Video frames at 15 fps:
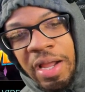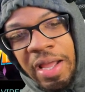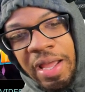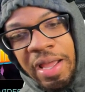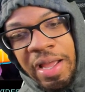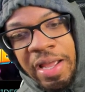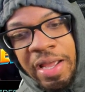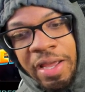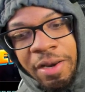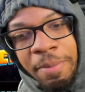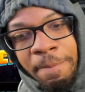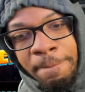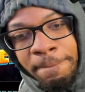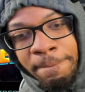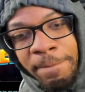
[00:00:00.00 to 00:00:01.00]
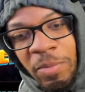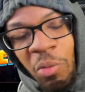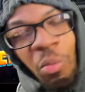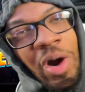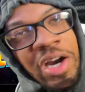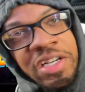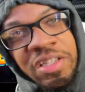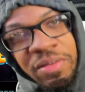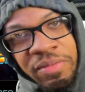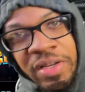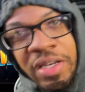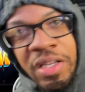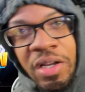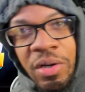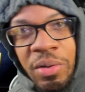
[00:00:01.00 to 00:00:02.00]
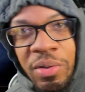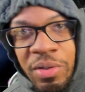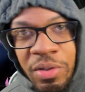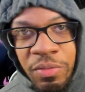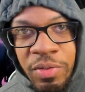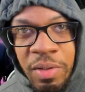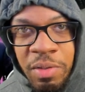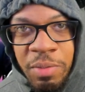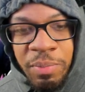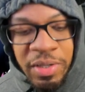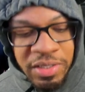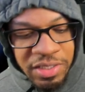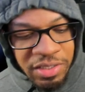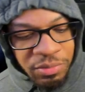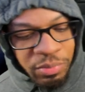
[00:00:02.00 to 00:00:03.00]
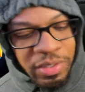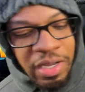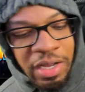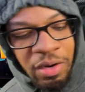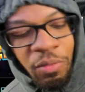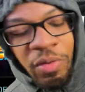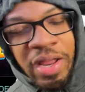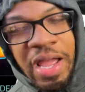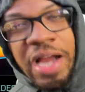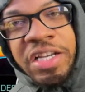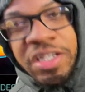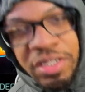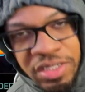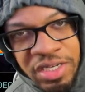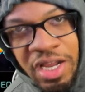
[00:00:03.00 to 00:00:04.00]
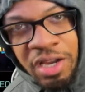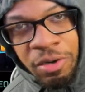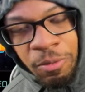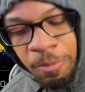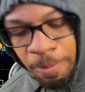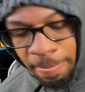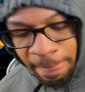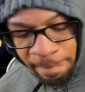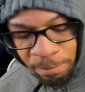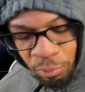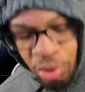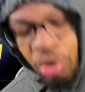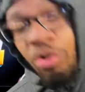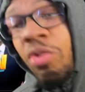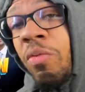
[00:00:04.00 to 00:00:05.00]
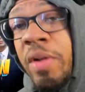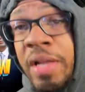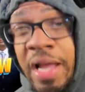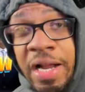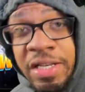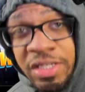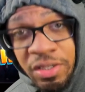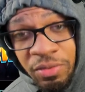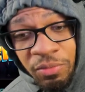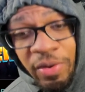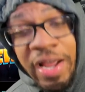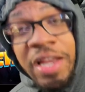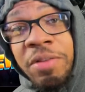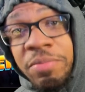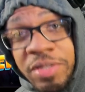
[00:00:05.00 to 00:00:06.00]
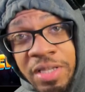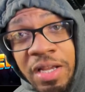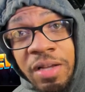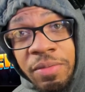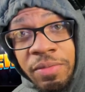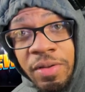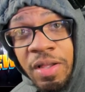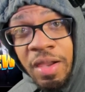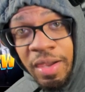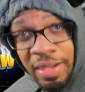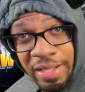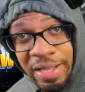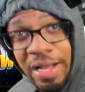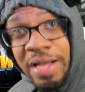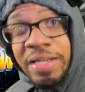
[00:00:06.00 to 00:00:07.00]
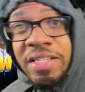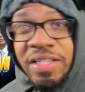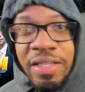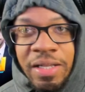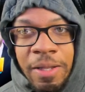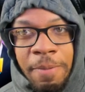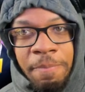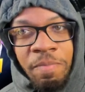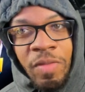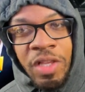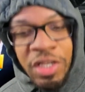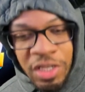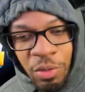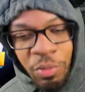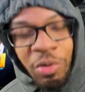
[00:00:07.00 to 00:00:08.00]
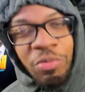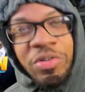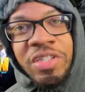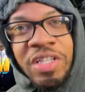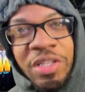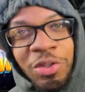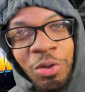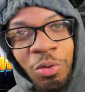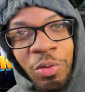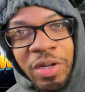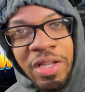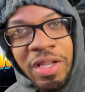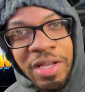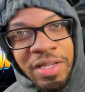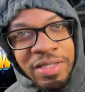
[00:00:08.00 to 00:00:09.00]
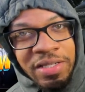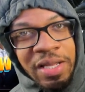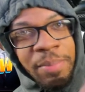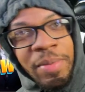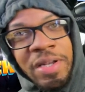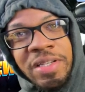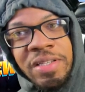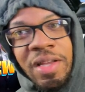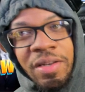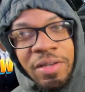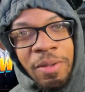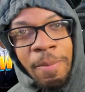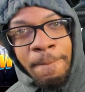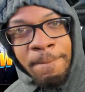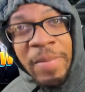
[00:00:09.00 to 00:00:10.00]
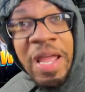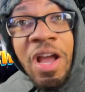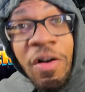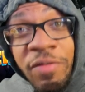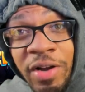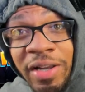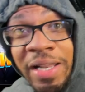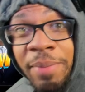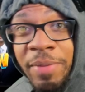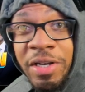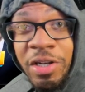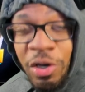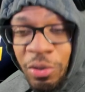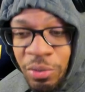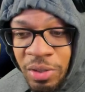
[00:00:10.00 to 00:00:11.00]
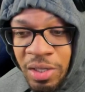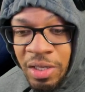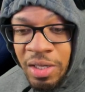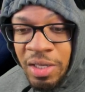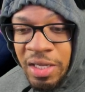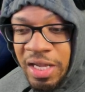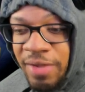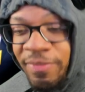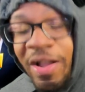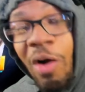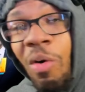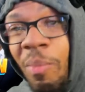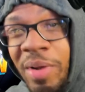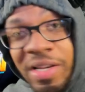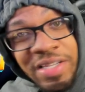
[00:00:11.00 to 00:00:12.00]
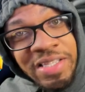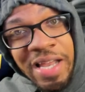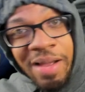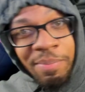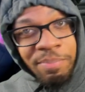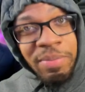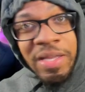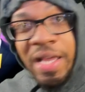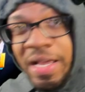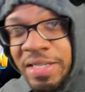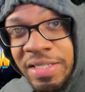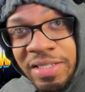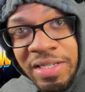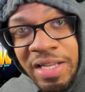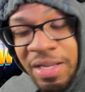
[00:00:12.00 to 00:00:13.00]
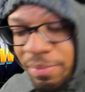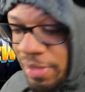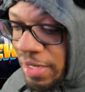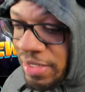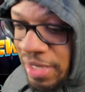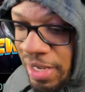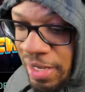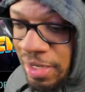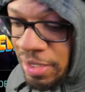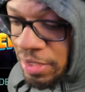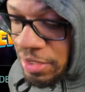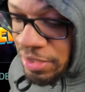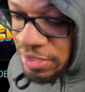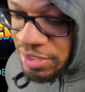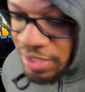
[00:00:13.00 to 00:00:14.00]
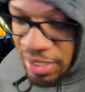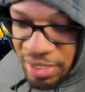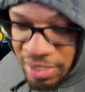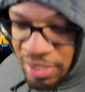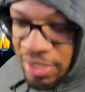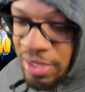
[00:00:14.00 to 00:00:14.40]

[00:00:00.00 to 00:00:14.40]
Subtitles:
and watched the video. You feel me? But since we are a reaction channel, we're going to react to random stuff, honestly. And we're going to sit through it 10 minutes and under. Now, if y'all let me know, if y'all want me to stop BSing and be like, nah, Sean,